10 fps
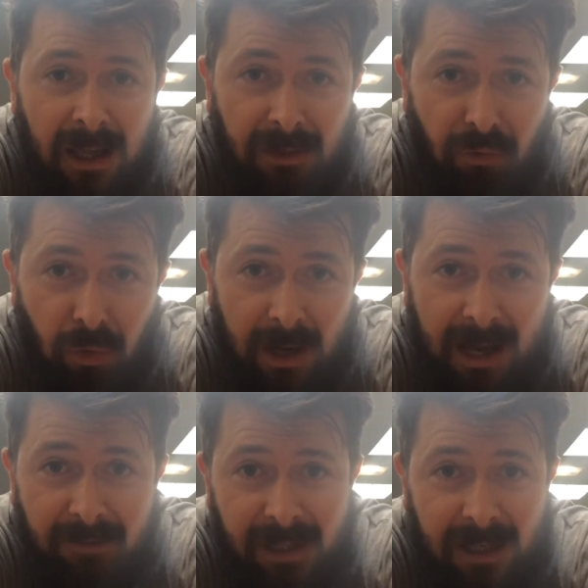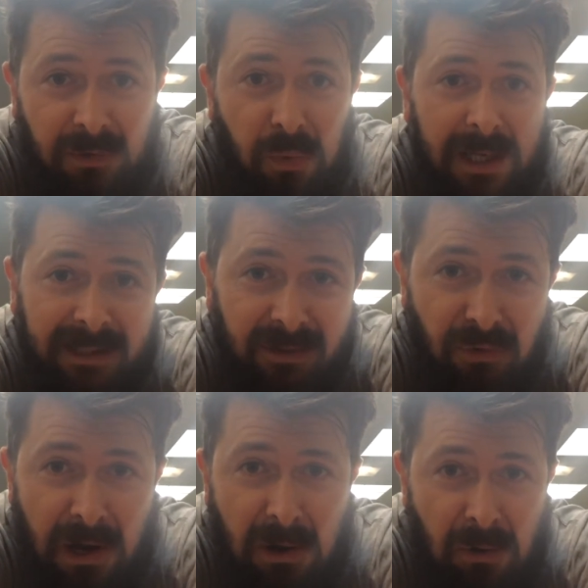throwing heavy ass weights
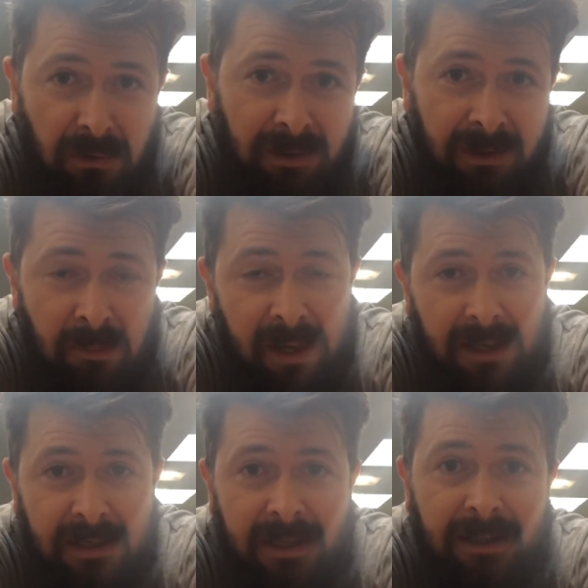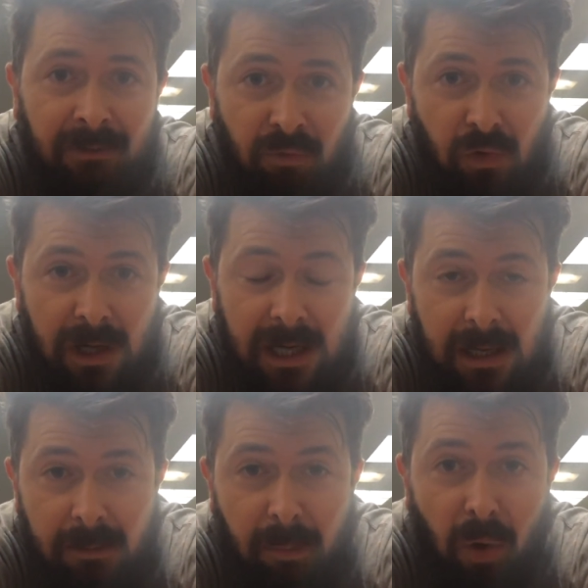around and being
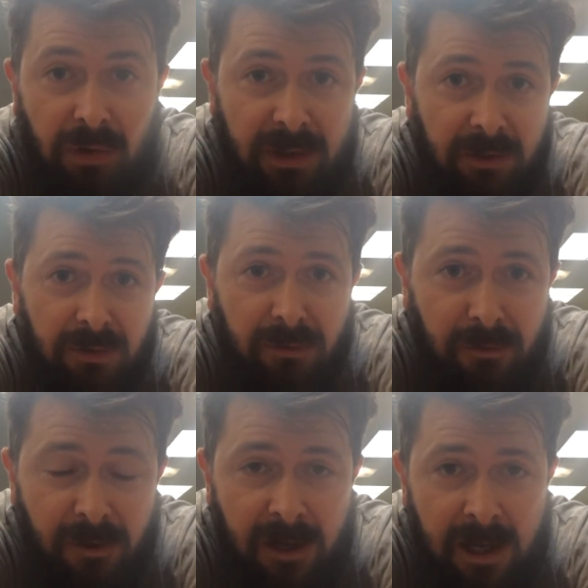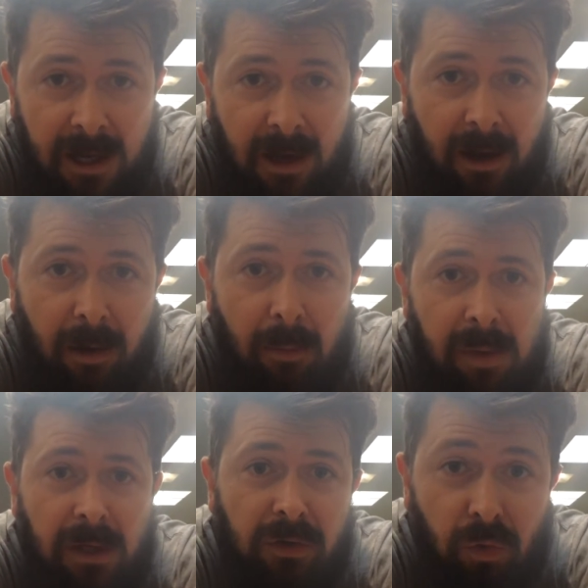really positive um,
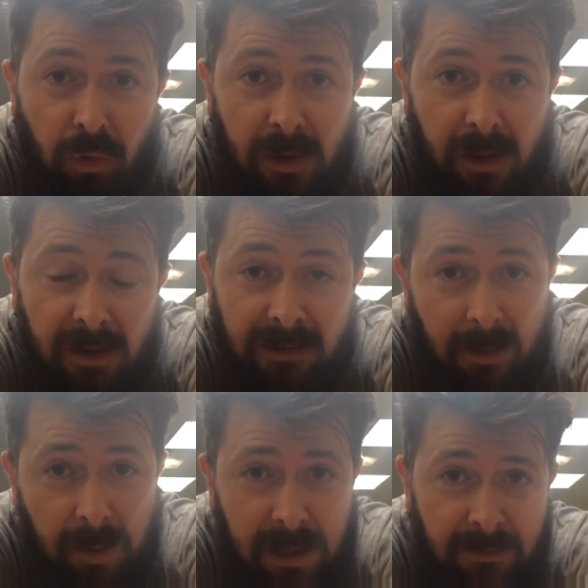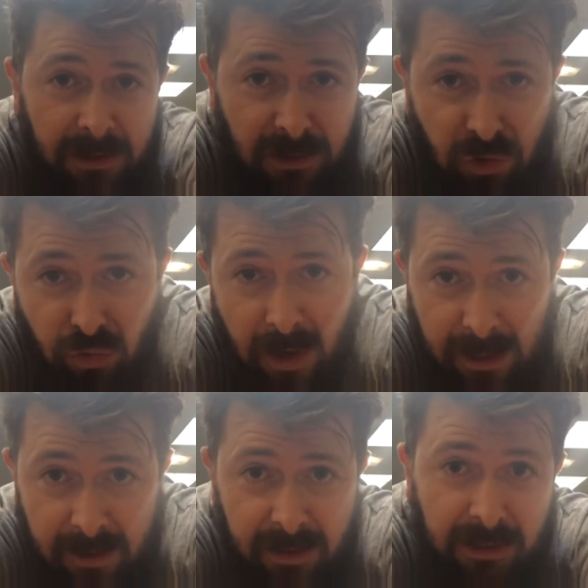because those are the things I believe in
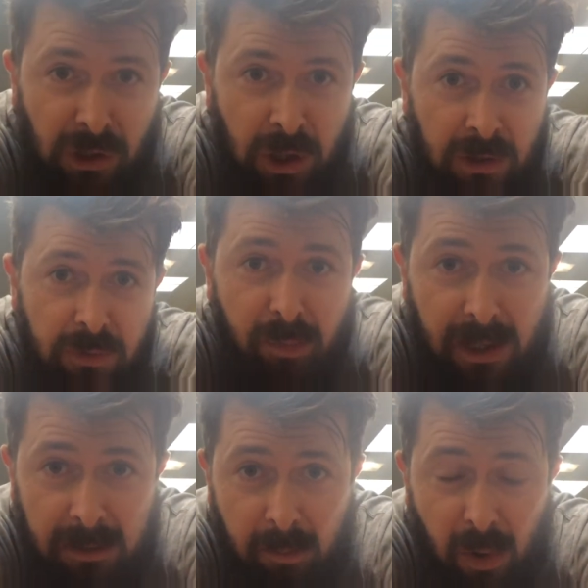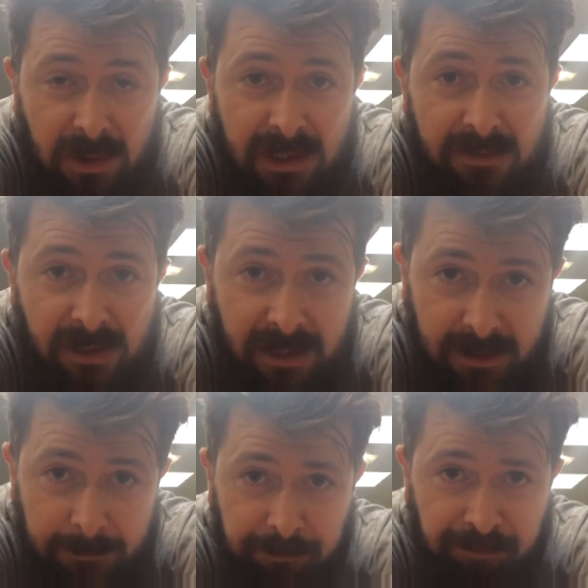strength and spreading positivity.
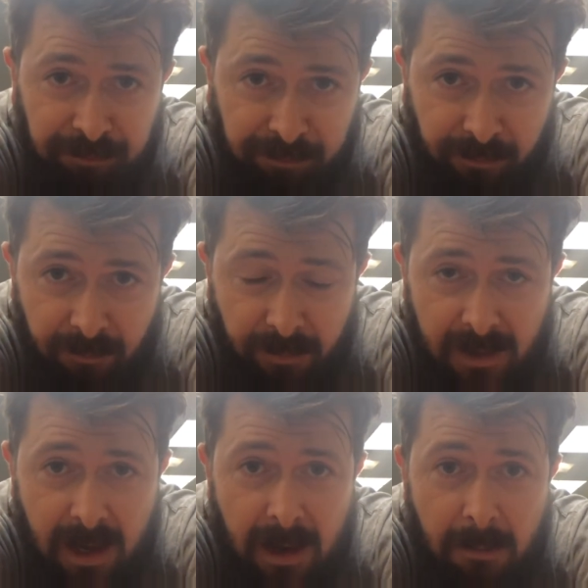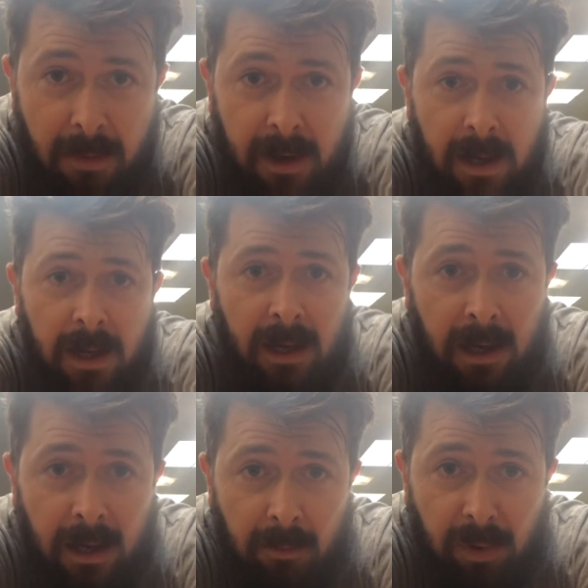Um,
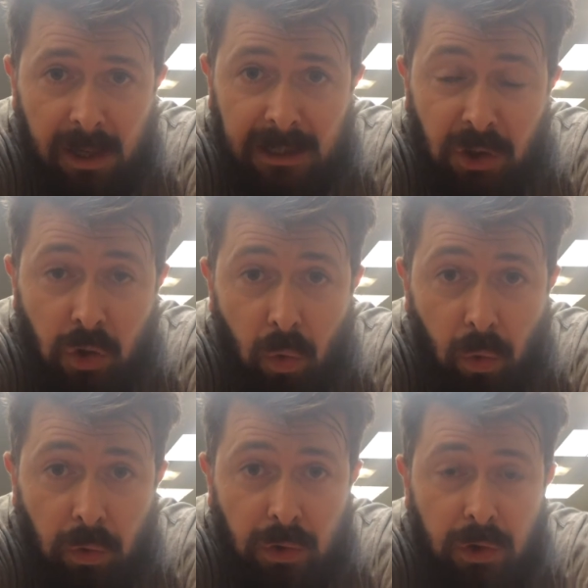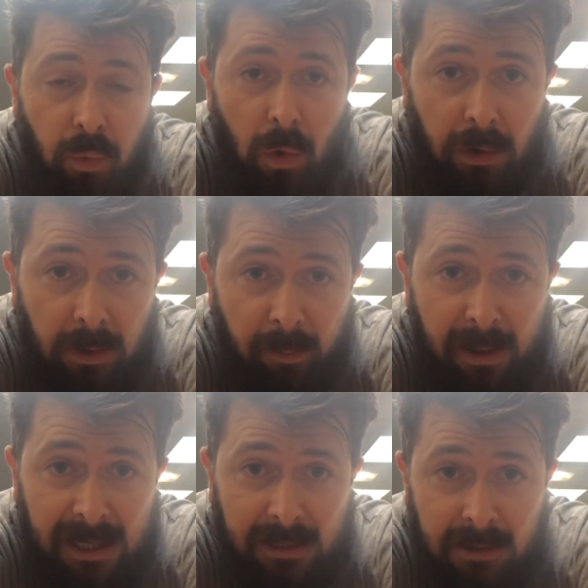but I don't just want to
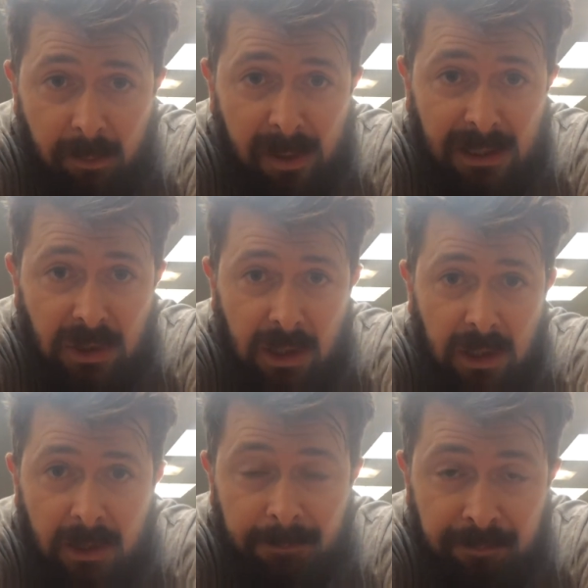paint a picture